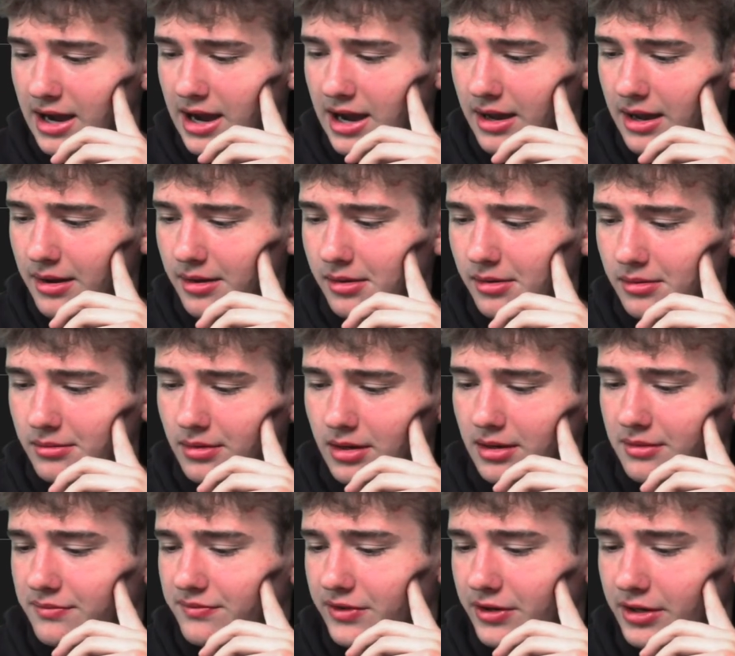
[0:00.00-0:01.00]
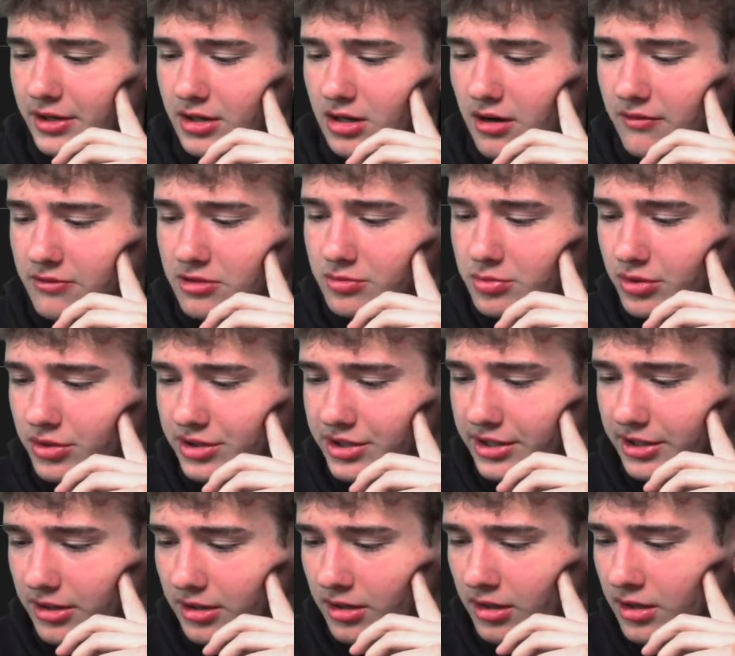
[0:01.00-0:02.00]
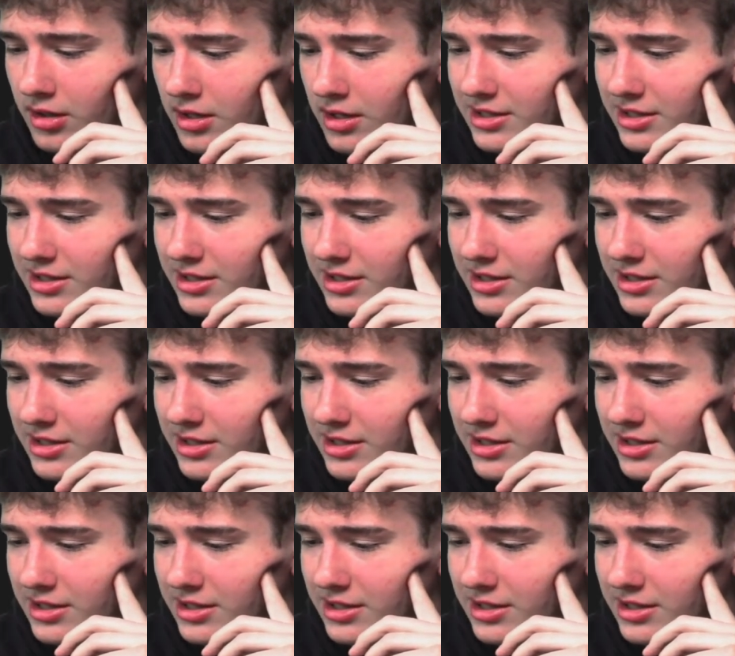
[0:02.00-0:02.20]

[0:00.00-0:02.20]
I am very comfortable here